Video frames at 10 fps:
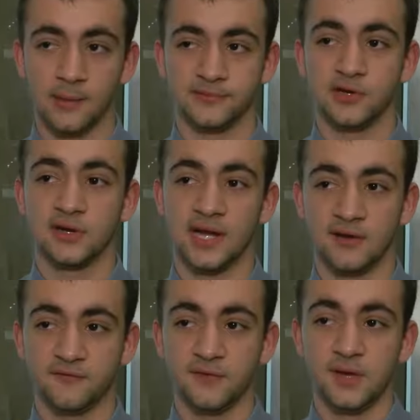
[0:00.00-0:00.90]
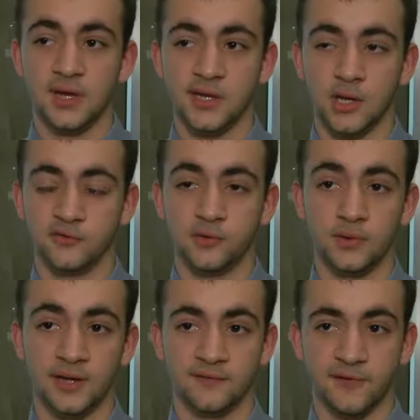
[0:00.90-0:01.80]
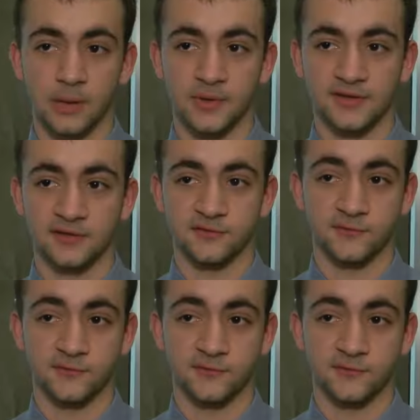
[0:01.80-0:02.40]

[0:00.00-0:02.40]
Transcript: So you're kind of, you know, doing an environment that's